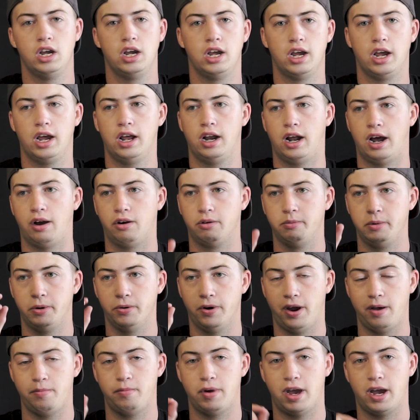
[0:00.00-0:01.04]
and I'll be
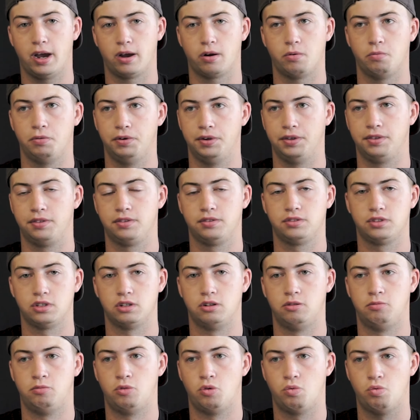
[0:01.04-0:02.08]
right back with
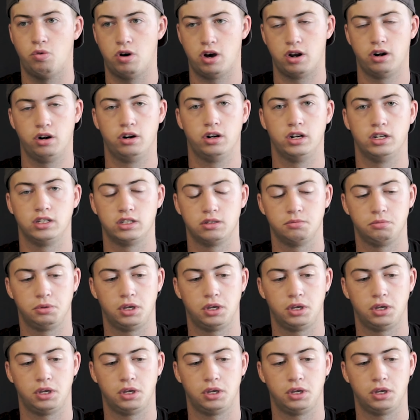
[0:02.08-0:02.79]
some water and some